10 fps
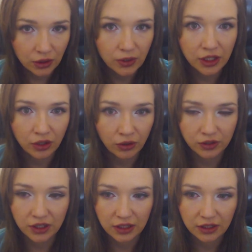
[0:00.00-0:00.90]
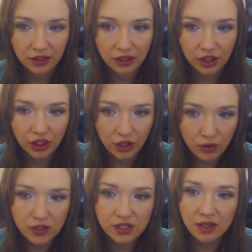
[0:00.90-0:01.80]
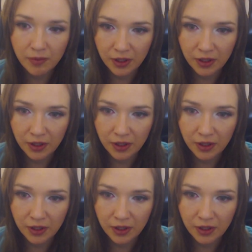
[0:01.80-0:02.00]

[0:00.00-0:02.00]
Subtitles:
Q and ulti. Q is an